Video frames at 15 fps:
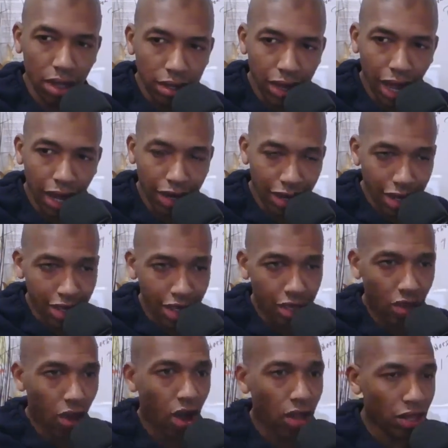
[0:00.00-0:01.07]
Now, these
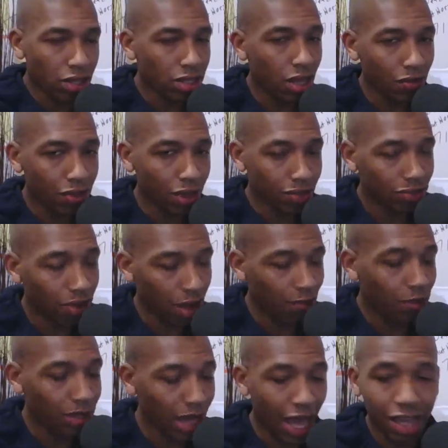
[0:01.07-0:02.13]
is all the stuff that
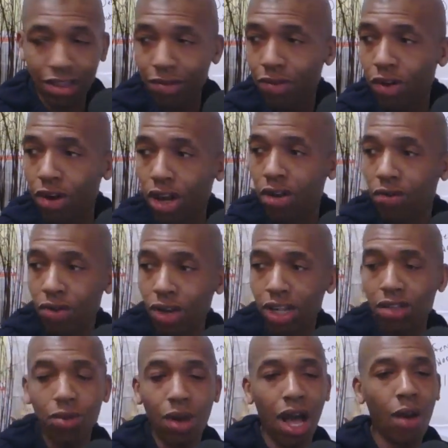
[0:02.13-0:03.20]
Trump is asking for. And the
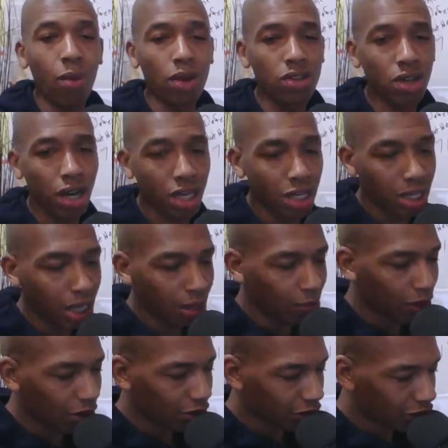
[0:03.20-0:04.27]
reason why I want y'all to
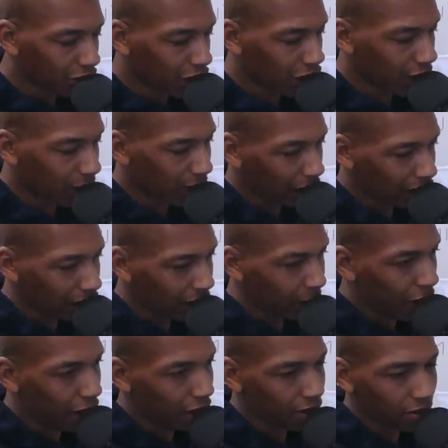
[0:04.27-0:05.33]
keep understanding what I
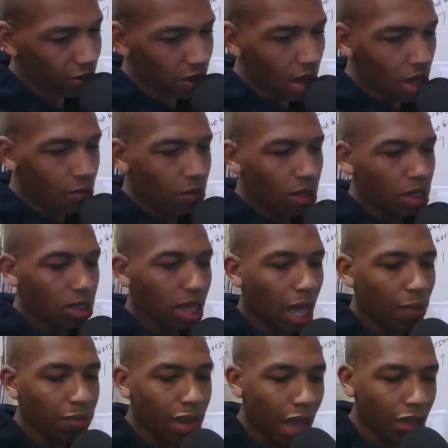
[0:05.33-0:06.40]
keep asking, because
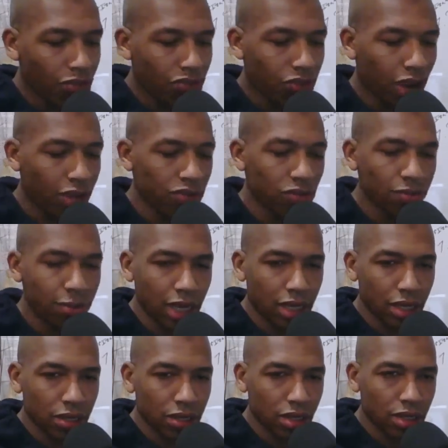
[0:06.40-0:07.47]
I'm not trying to make
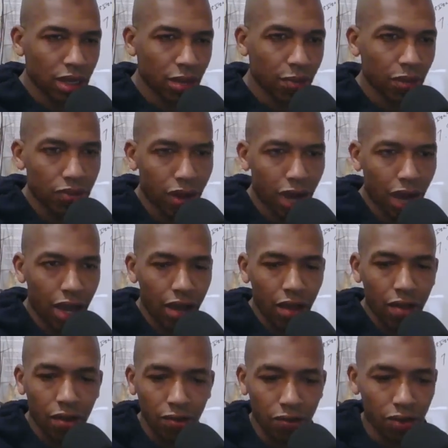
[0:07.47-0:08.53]
this a Democrat
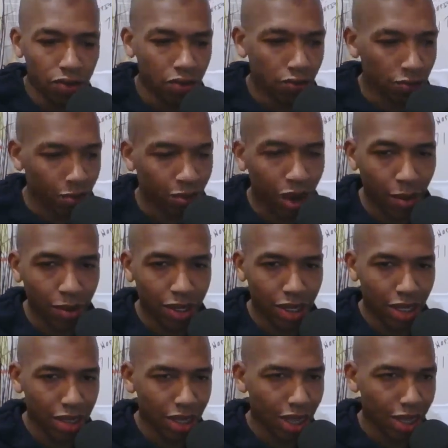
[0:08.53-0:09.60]
versus
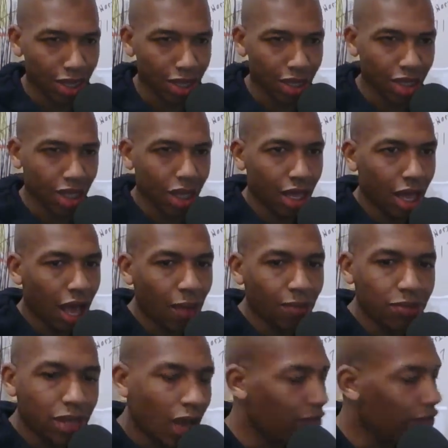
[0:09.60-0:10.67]
Republican thing.
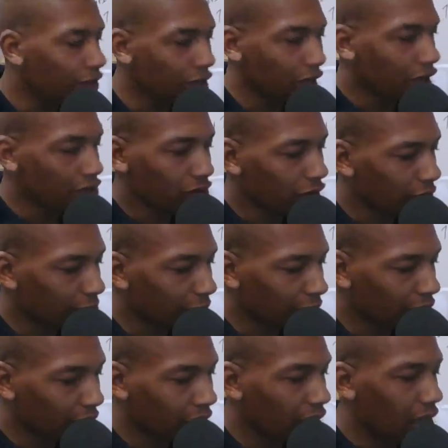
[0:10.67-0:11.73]
I'm definitely not trying to
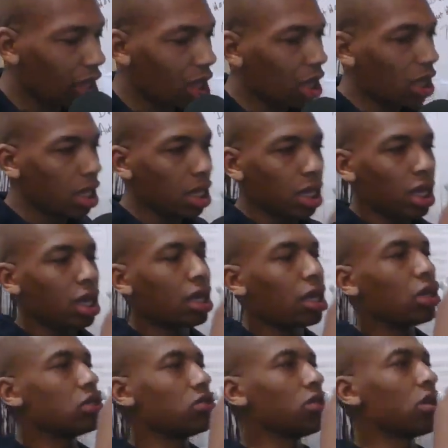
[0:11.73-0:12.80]
make that a
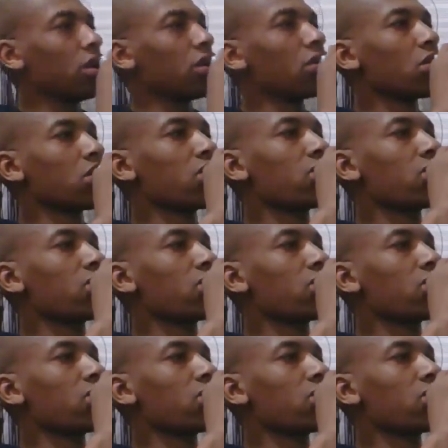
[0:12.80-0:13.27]
issue here.